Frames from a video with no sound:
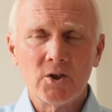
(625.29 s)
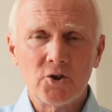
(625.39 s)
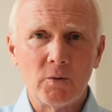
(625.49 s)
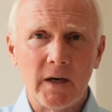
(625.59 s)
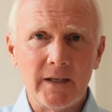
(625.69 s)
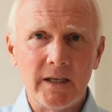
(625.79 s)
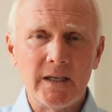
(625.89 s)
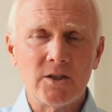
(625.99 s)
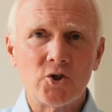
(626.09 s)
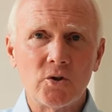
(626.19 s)
do I
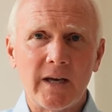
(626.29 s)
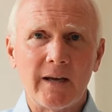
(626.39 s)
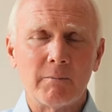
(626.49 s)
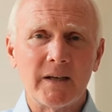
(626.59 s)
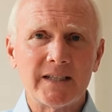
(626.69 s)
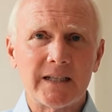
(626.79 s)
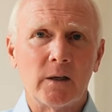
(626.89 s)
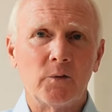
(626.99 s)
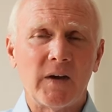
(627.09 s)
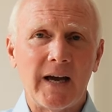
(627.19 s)
need to get
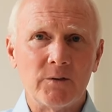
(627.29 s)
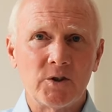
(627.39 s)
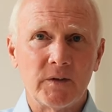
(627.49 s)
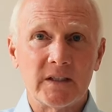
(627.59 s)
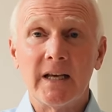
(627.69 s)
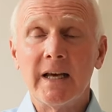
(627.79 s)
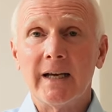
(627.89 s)
myself out of it?